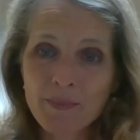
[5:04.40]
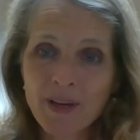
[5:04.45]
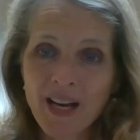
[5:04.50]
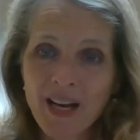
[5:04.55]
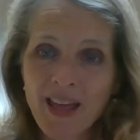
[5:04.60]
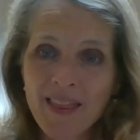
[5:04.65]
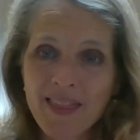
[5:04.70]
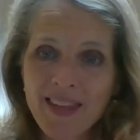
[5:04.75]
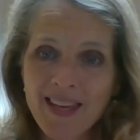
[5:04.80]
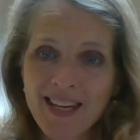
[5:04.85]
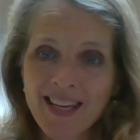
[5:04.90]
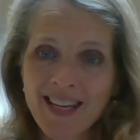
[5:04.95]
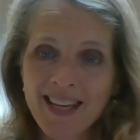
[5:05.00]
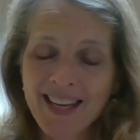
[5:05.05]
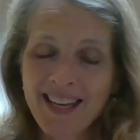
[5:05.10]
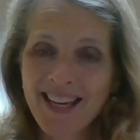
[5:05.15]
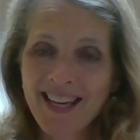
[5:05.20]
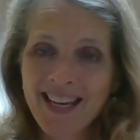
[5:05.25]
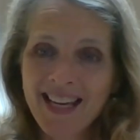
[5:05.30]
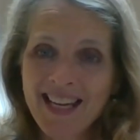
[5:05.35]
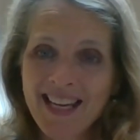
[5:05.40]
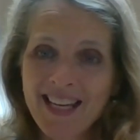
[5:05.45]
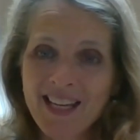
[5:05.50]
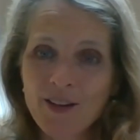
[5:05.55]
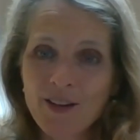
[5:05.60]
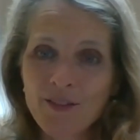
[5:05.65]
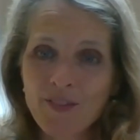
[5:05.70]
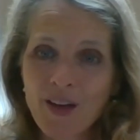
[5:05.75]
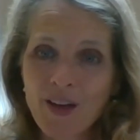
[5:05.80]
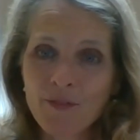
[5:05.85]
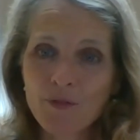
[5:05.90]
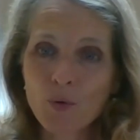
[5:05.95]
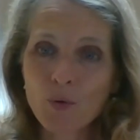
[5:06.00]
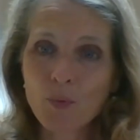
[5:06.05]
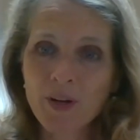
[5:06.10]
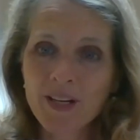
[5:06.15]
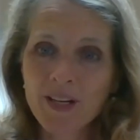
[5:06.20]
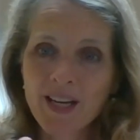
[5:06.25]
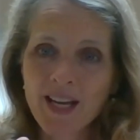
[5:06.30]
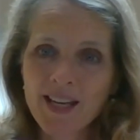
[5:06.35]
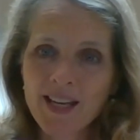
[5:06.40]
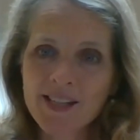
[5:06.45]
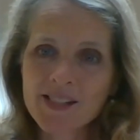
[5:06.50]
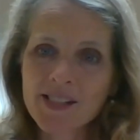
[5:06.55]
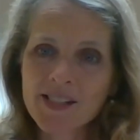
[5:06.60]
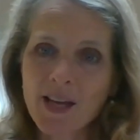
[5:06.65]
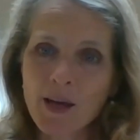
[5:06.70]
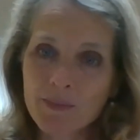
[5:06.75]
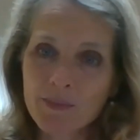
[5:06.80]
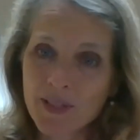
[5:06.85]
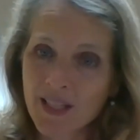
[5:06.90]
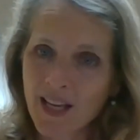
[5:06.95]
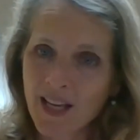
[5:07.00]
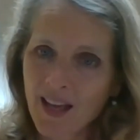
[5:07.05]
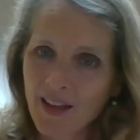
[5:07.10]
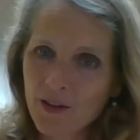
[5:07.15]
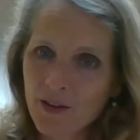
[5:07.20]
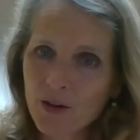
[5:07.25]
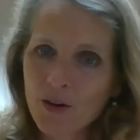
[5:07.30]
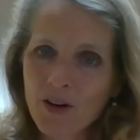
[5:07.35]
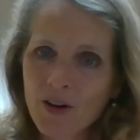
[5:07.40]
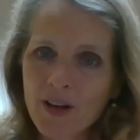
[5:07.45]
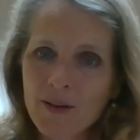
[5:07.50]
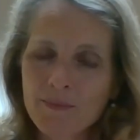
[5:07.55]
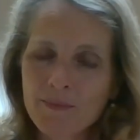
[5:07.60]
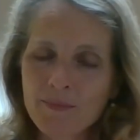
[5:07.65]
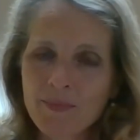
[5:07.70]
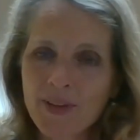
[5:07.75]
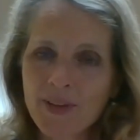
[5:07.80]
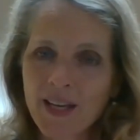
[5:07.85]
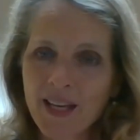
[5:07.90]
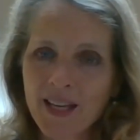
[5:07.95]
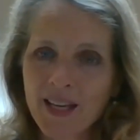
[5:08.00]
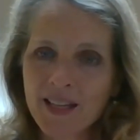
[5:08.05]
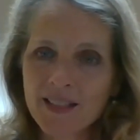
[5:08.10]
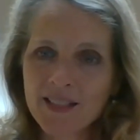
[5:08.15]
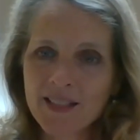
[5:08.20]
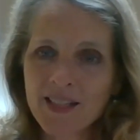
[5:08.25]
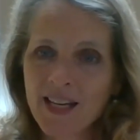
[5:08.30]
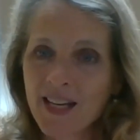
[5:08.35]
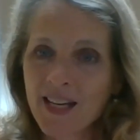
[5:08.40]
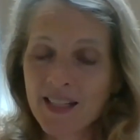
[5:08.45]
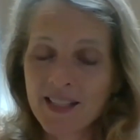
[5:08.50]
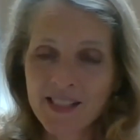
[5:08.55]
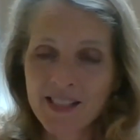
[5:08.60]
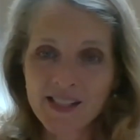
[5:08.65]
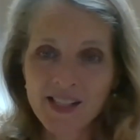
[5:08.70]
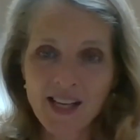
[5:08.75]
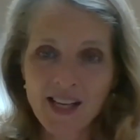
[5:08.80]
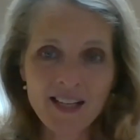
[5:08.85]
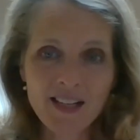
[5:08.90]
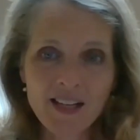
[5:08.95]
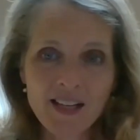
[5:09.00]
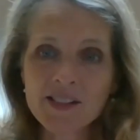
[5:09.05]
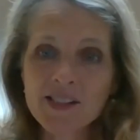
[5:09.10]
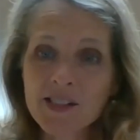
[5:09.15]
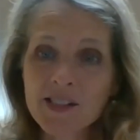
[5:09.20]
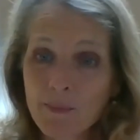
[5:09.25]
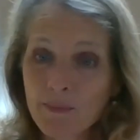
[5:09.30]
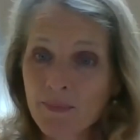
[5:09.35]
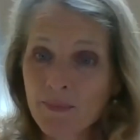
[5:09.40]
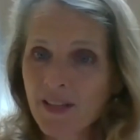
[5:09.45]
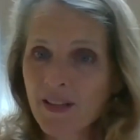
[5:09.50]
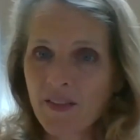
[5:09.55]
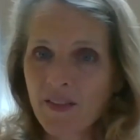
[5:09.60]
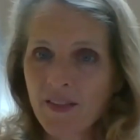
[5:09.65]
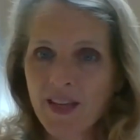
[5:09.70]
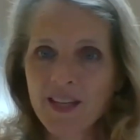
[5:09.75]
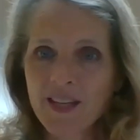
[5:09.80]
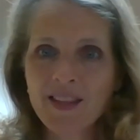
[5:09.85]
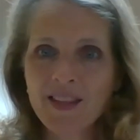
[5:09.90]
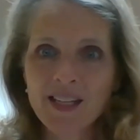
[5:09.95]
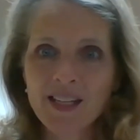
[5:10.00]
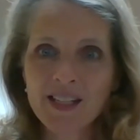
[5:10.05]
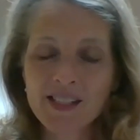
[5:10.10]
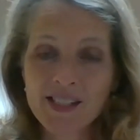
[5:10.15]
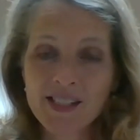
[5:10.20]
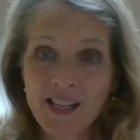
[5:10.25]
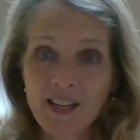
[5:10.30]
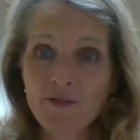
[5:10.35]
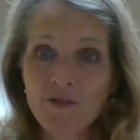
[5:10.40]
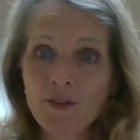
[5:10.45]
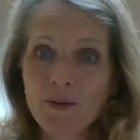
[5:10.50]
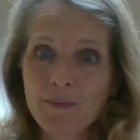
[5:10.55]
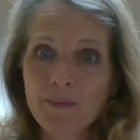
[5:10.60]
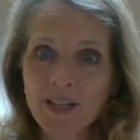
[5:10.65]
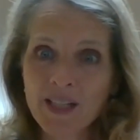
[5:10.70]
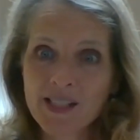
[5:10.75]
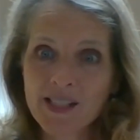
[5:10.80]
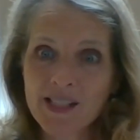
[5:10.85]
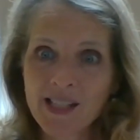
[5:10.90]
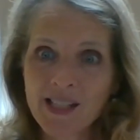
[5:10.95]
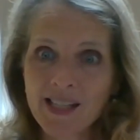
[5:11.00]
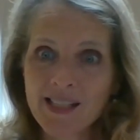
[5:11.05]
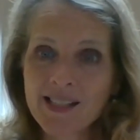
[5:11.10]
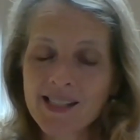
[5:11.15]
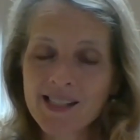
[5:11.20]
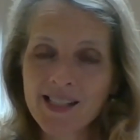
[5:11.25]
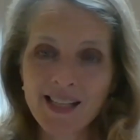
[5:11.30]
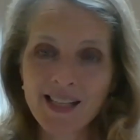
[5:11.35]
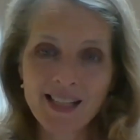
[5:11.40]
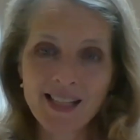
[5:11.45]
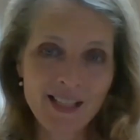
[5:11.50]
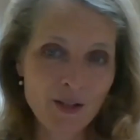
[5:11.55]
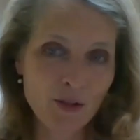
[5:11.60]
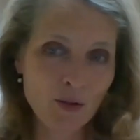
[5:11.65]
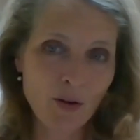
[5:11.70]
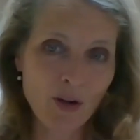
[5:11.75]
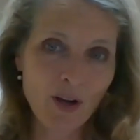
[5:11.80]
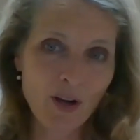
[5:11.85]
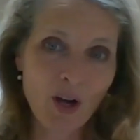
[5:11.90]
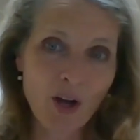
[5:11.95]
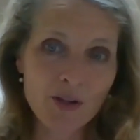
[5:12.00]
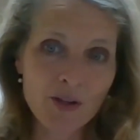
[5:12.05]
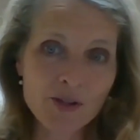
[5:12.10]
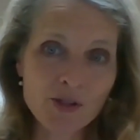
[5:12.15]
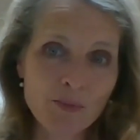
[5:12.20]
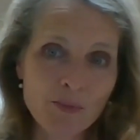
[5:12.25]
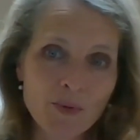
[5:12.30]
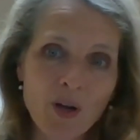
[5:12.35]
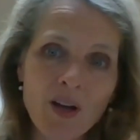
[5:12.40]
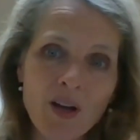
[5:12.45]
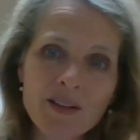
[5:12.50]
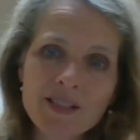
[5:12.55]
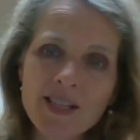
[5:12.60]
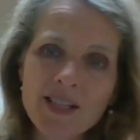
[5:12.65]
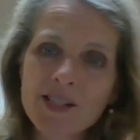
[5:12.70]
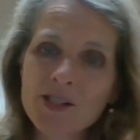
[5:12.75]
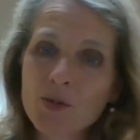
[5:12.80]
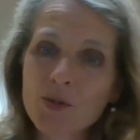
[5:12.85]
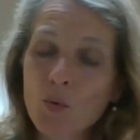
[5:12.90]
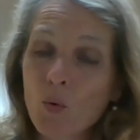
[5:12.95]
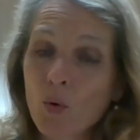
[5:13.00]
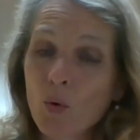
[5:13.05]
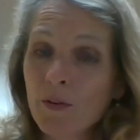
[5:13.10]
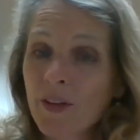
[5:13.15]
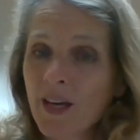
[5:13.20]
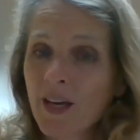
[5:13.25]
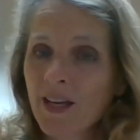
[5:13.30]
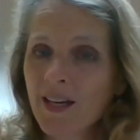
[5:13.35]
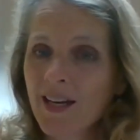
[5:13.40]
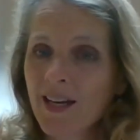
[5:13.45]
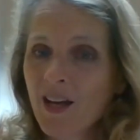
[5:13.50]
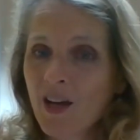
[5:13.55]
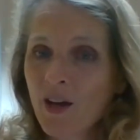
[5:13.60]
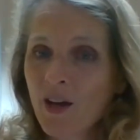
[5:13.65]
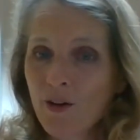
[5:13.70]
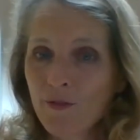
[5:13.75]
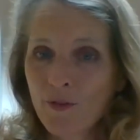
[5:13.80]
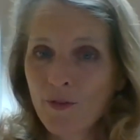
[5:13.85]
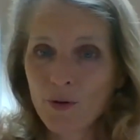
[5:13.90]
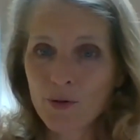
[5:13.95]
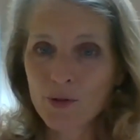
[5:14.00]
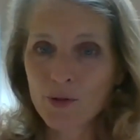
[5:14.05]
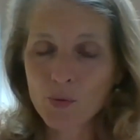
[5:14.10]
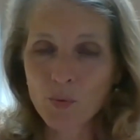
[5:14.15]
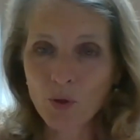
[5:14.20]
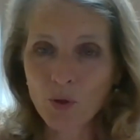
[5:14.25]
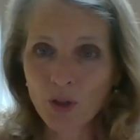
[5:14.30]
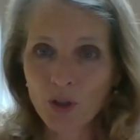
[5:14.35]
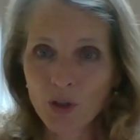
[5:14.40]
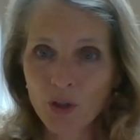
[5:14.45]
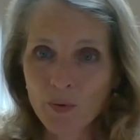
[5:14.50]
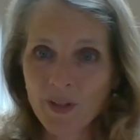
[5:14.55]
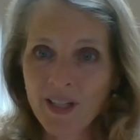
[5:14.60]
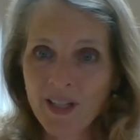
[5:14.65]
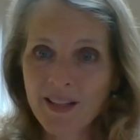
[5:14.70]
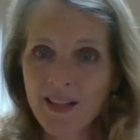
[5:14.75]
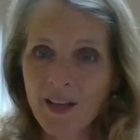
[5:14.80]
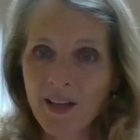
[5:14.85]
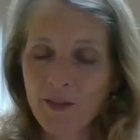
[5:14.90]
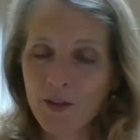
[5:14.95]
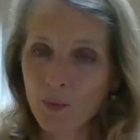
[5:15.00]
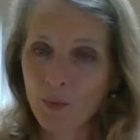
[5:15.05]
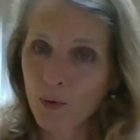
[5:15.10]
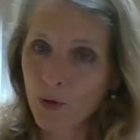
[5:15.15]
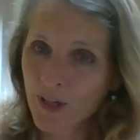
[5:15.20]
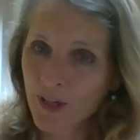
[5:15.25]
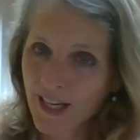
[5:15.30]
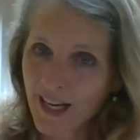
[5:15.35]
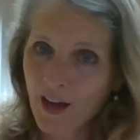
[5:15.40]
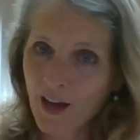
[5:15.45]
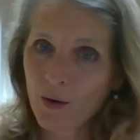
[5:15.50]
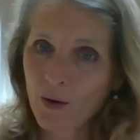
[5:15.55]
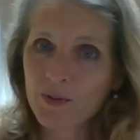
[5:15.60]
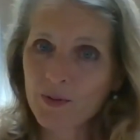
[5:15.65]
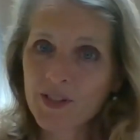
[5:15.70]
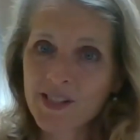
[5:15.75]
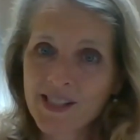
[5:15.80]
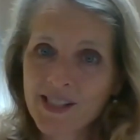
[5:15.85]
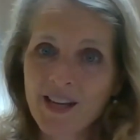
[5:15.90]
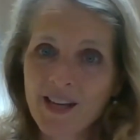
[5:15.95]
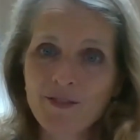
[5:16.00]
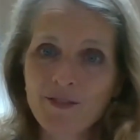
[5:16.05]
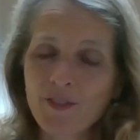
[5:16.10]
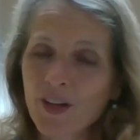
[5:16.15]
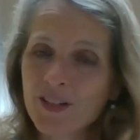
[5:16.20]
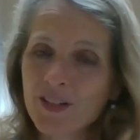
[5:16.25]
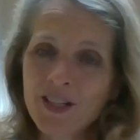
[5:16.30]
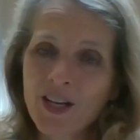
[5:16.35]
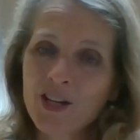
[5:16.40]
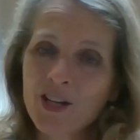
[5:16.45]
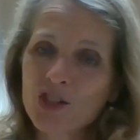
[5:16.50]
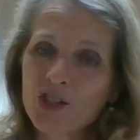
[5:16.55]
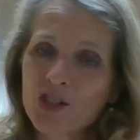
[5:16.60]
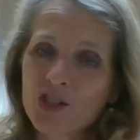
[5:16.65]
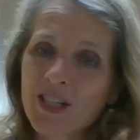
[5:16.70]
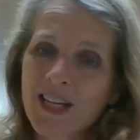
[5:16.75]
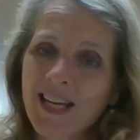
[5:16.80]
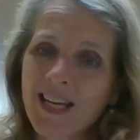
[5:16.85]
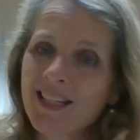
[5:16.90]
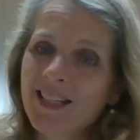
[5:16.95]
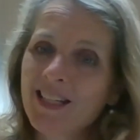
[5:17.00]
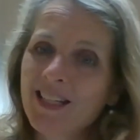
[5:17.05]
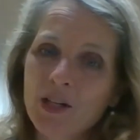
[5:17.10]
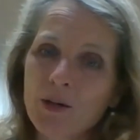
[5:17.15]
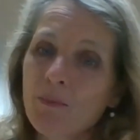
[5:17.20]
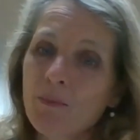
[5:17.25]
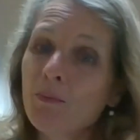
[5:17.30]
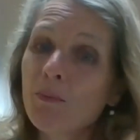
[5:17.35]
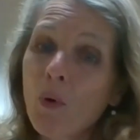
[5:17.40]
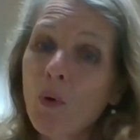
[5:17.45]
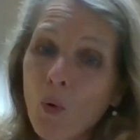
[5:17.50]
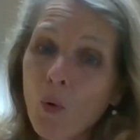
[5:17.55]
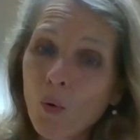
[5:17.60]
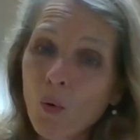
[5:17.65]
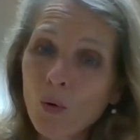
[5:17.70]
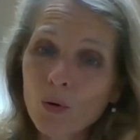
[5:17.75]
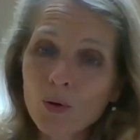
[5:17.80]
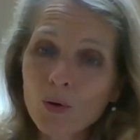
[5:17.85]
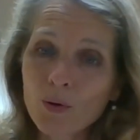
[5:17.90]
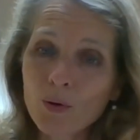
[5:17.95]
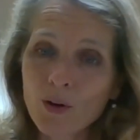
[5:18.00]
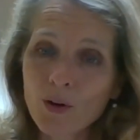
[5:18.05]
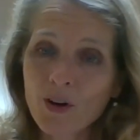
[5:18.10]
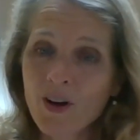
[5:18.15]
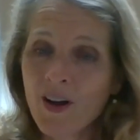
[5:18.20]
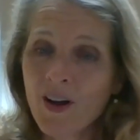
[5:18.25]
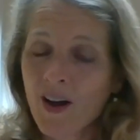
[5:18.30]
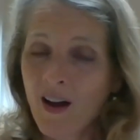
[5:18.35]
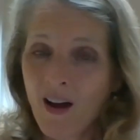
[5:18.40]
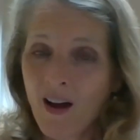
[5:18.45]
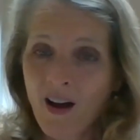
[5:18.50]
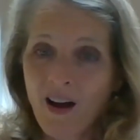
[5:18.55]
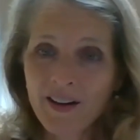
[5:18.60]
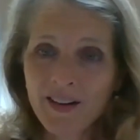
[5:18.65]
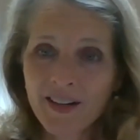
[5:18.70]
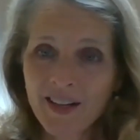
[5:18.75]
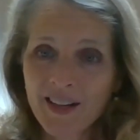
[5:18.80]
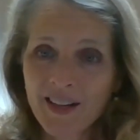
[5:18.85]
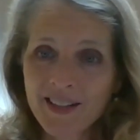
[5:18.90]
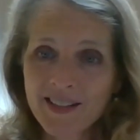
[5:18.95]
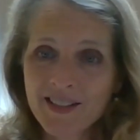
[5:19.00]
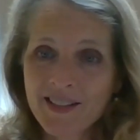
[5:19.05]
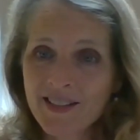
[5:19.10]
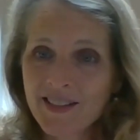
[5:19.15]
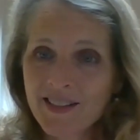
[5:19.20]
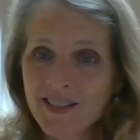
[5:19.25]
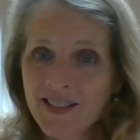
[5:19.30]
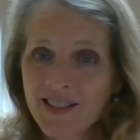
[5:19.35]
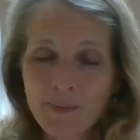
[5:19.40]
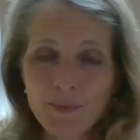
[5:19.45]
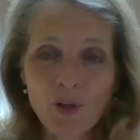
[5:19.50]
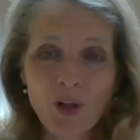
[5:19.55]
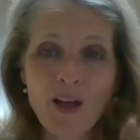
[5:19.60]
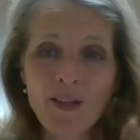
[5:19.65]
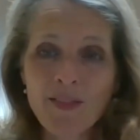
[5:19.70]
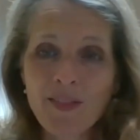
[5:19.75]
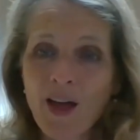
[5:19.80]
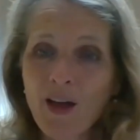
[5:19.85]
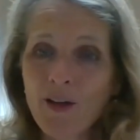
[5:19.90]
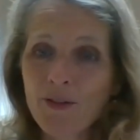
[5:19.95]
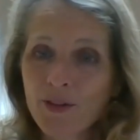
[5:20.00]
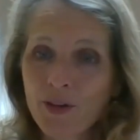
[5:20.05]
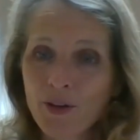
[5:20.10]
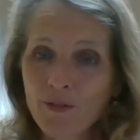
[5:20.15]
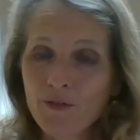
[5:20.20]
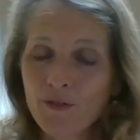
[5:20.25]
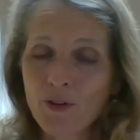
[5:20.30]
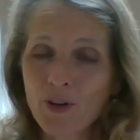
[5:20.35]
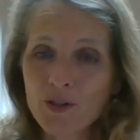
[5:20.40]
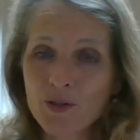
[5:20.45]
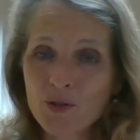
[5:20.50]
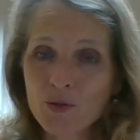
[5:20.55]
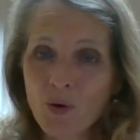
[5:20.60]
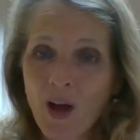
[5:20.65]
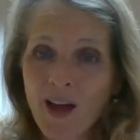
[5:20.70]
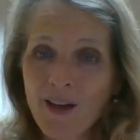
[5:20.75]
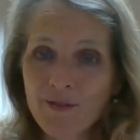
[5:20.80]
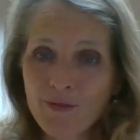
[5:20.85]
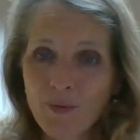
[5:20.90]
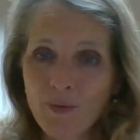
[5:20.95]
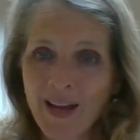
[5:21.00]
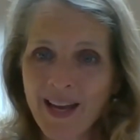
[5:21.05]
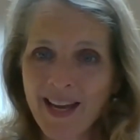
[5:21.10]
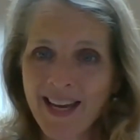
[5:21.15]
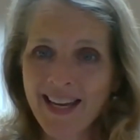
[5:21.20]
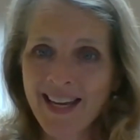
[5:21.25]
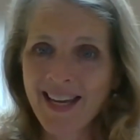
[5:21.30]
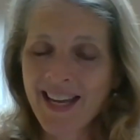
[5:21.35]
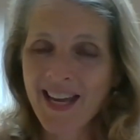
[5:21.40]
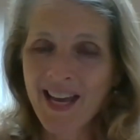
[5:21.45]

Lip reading: but I think if everyone has come together and decided on something that they think is safe and makes sense, like either a costume contest or that folks will agree that they're putting out safe, untouched candy in a bowl or on a tablecloth out in their front driveway.